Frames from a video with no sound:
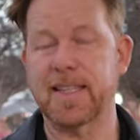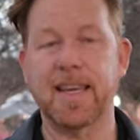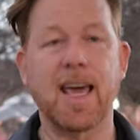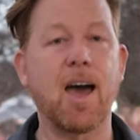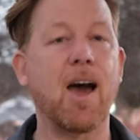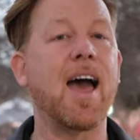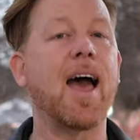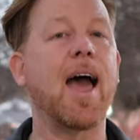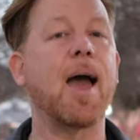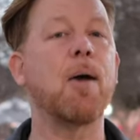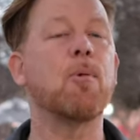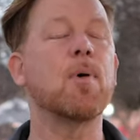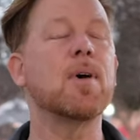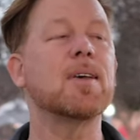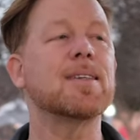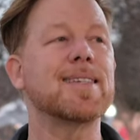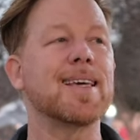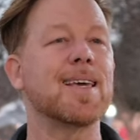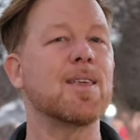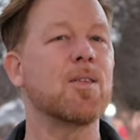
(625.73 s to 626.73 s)
Now, I
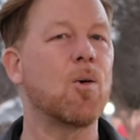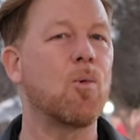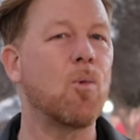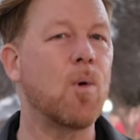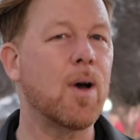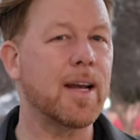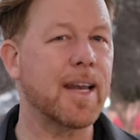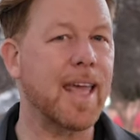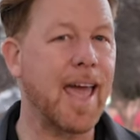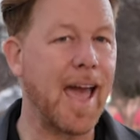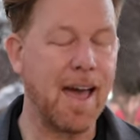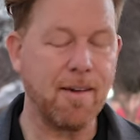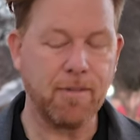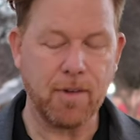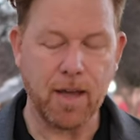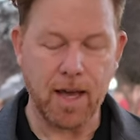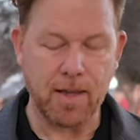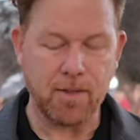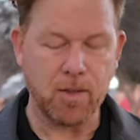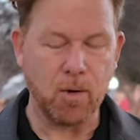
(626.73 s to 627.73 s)
will say the one
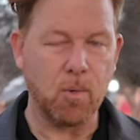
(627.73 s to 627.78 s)
caveat,